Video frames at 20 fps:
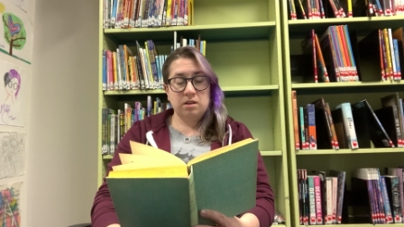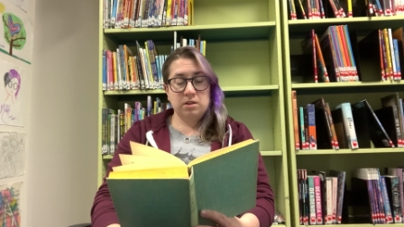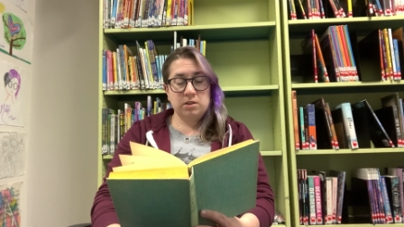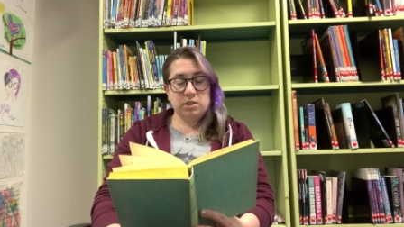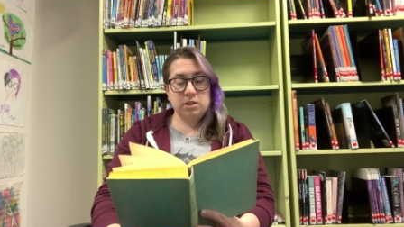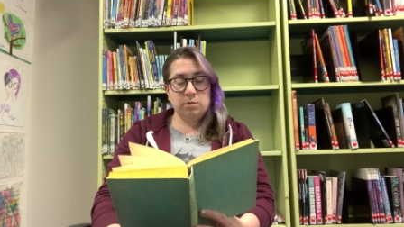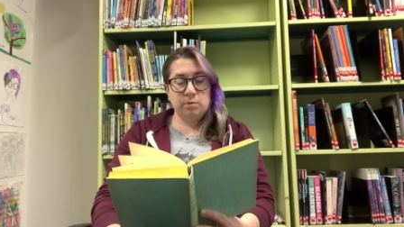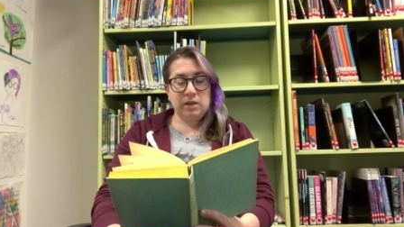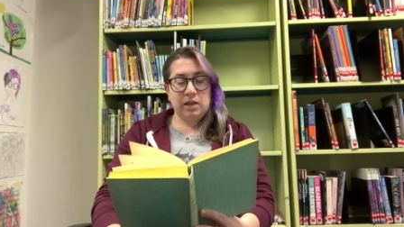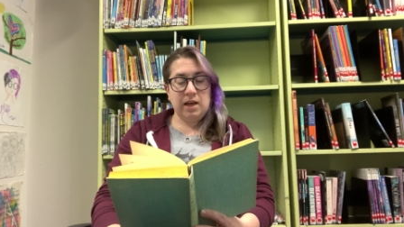
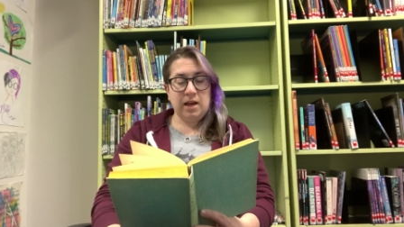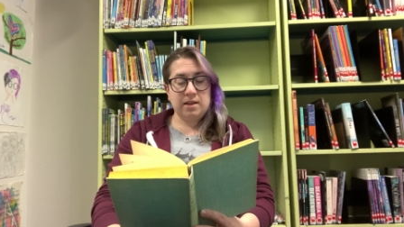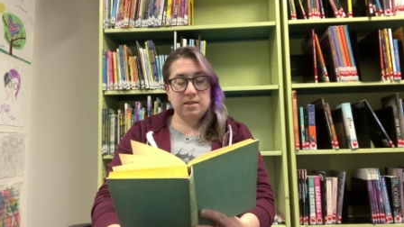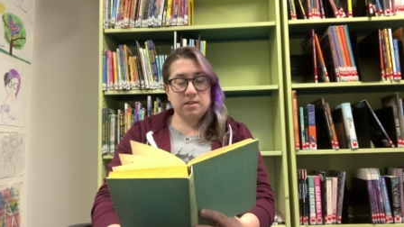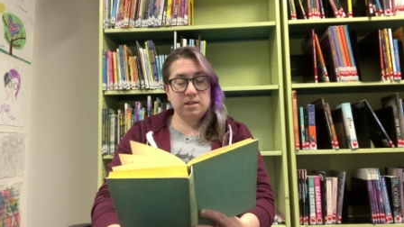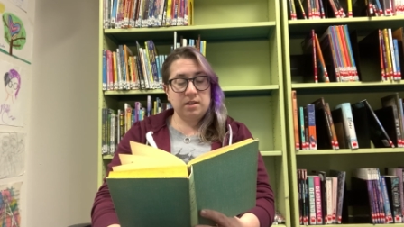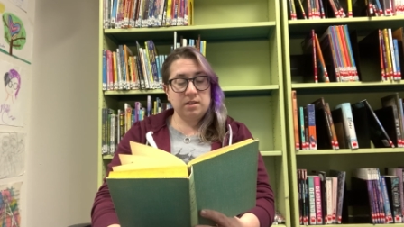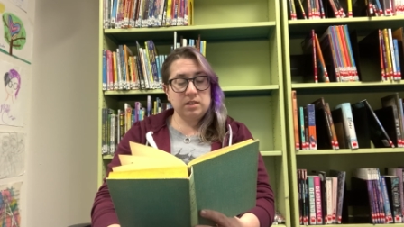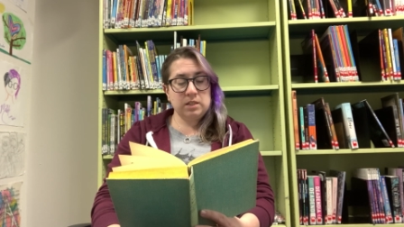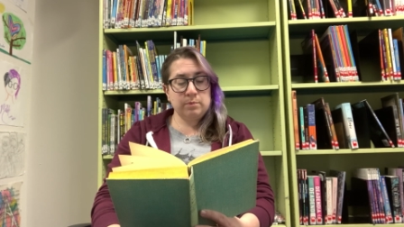She'll be
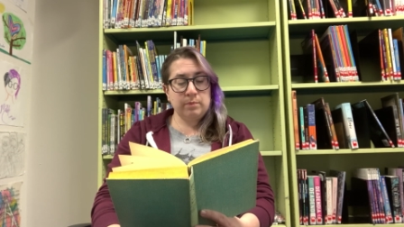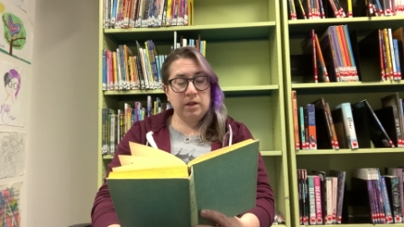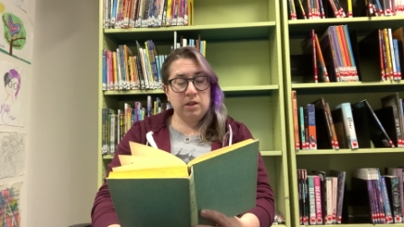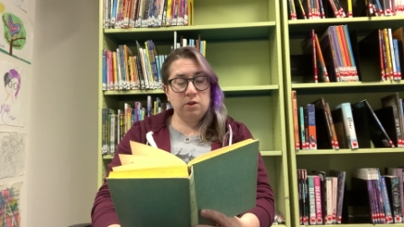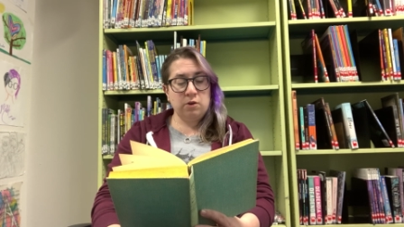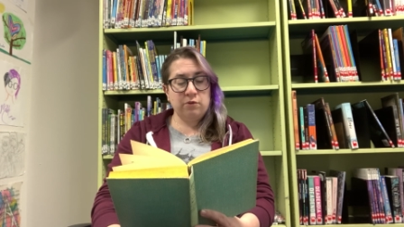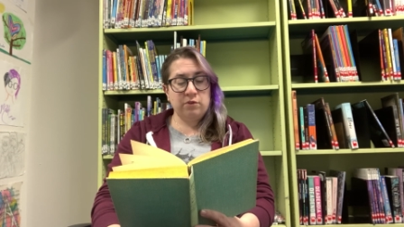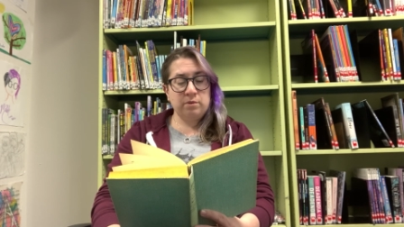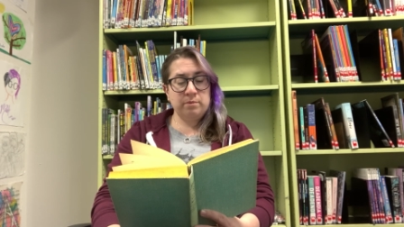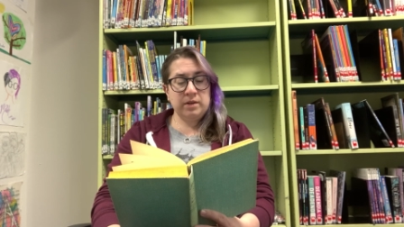casting a spell
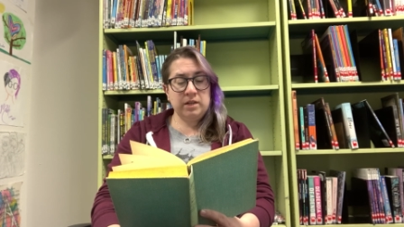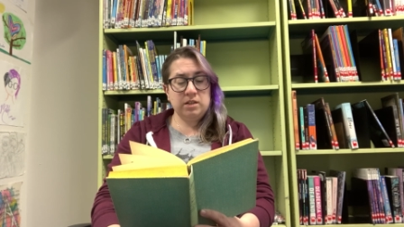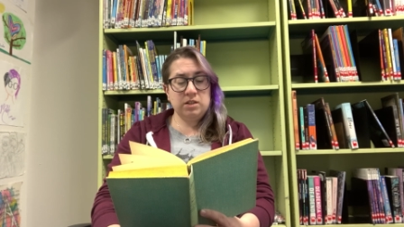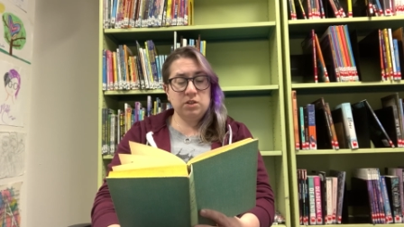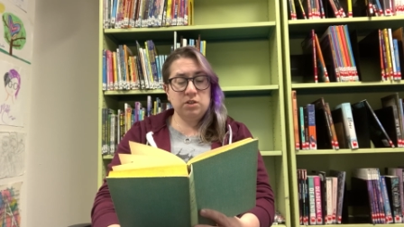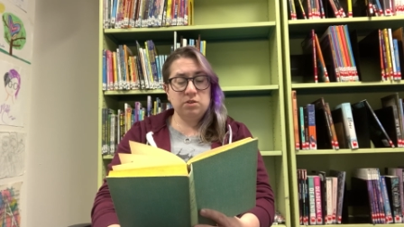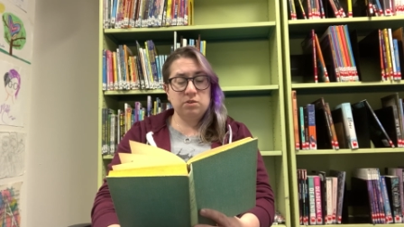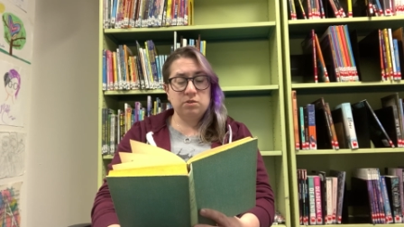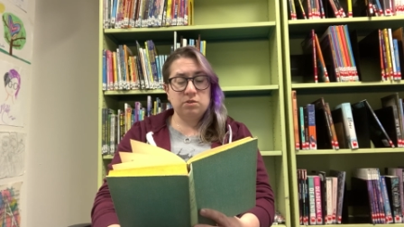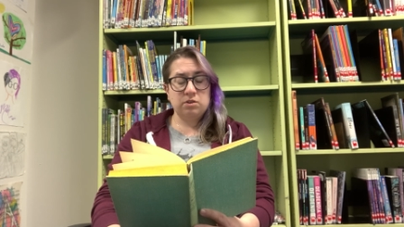over me,
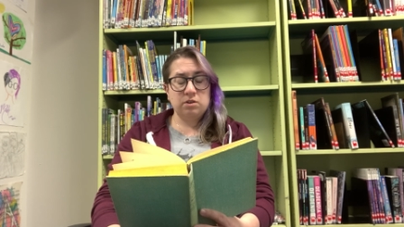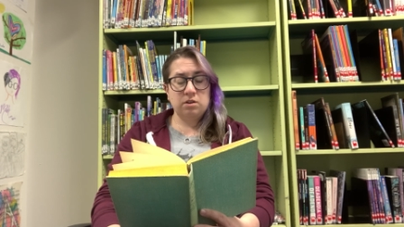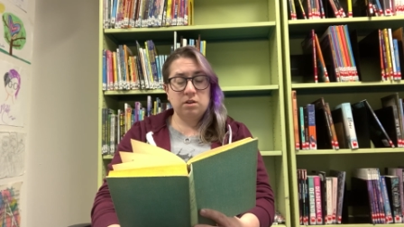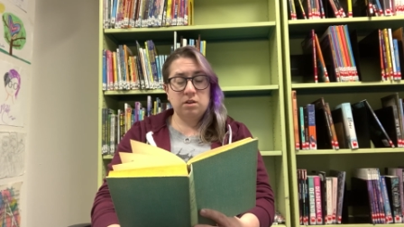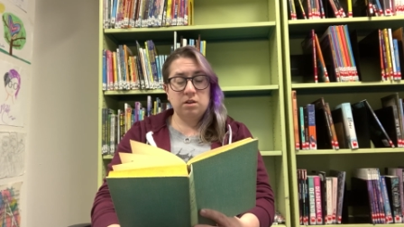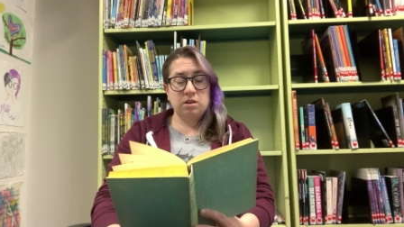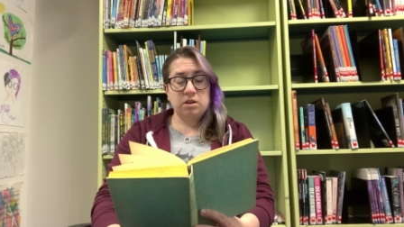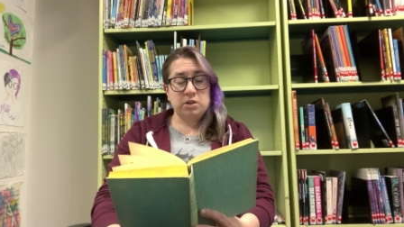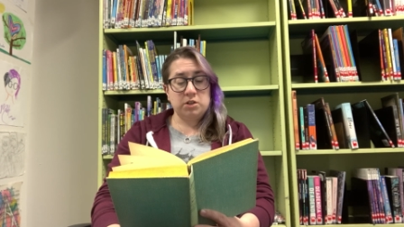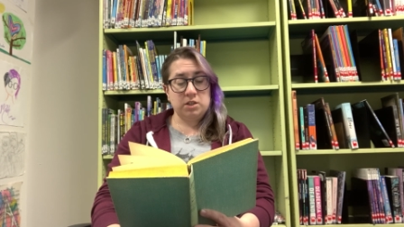too.
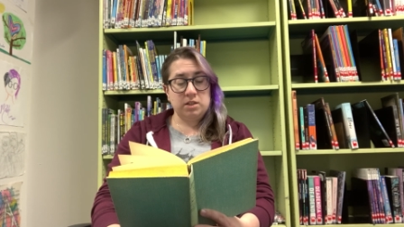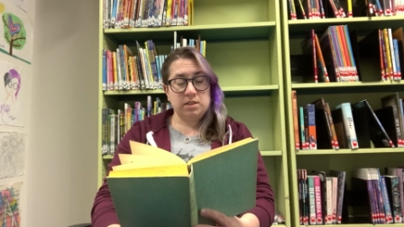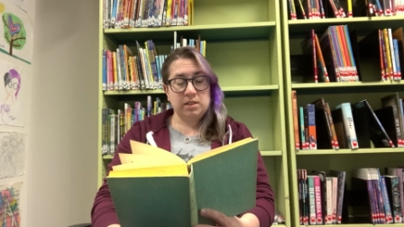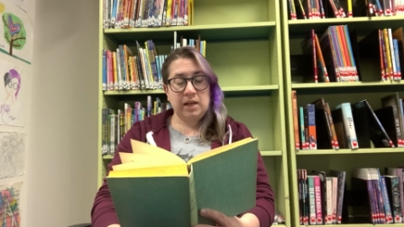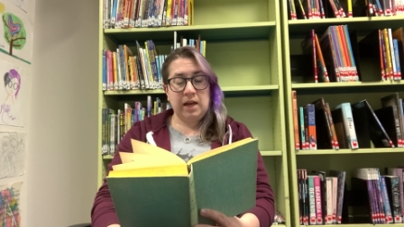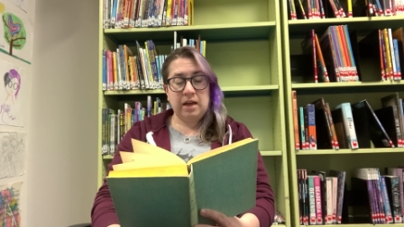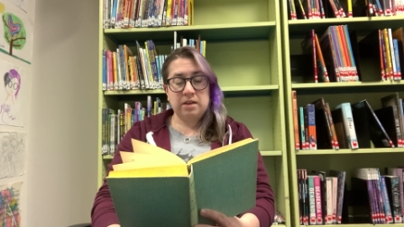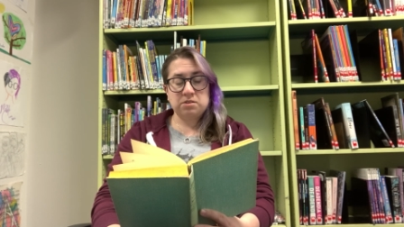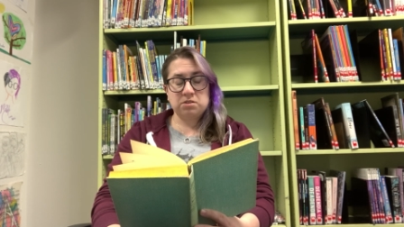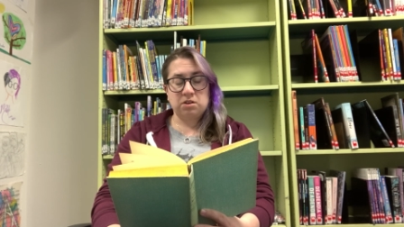She's
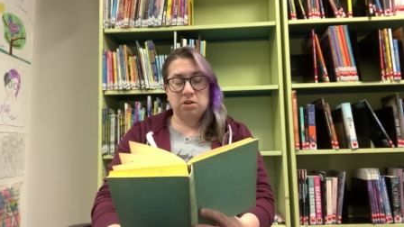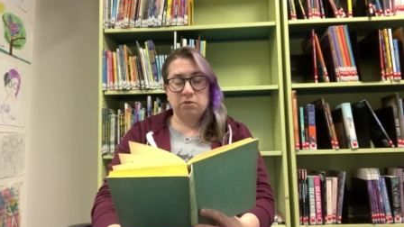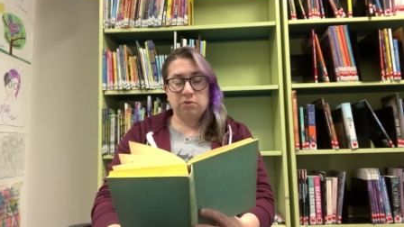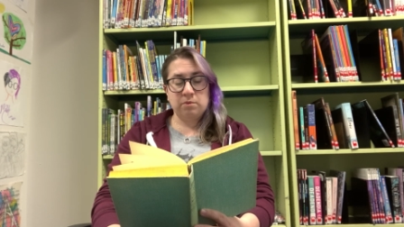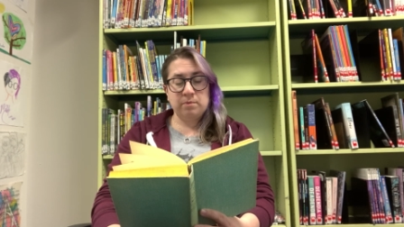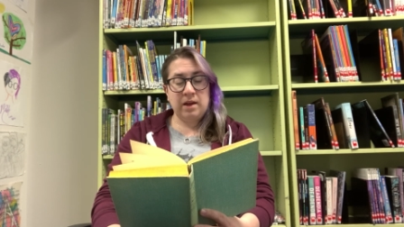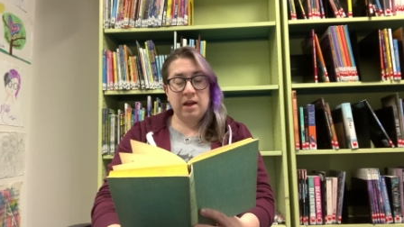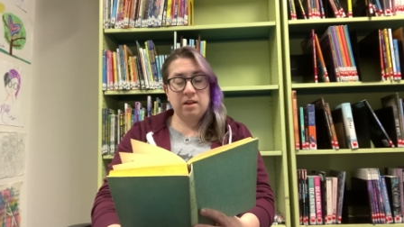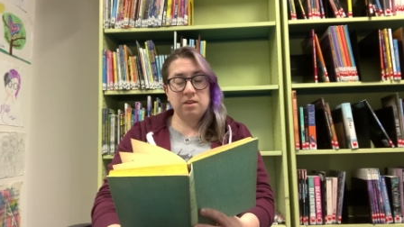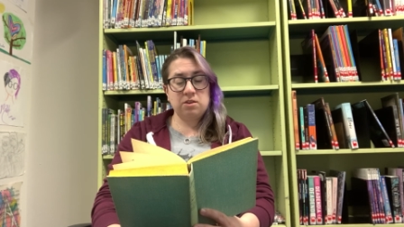cast it
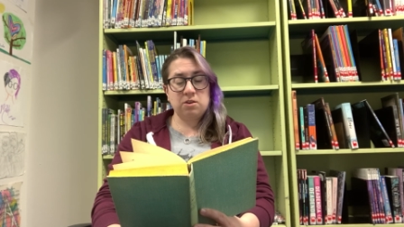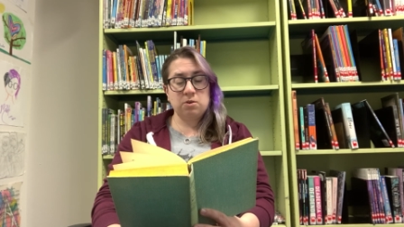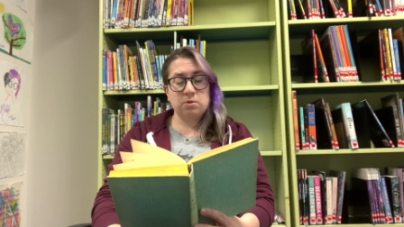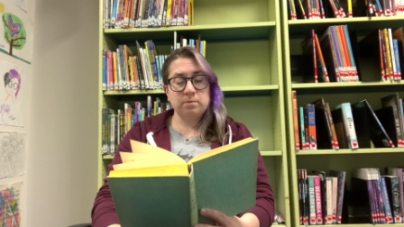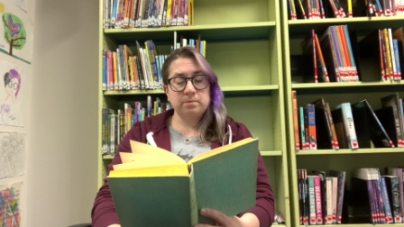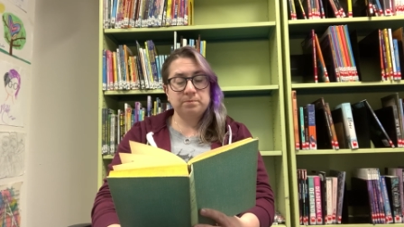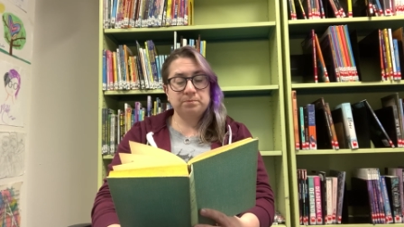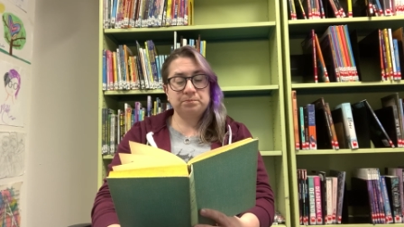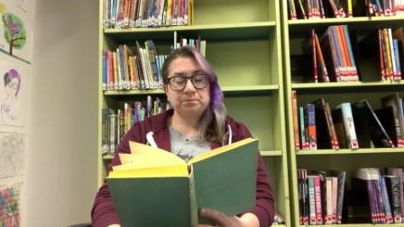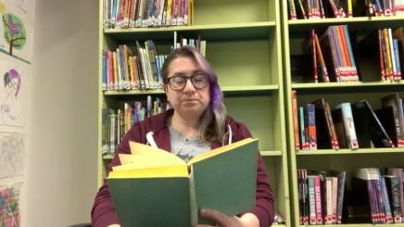over Matthew.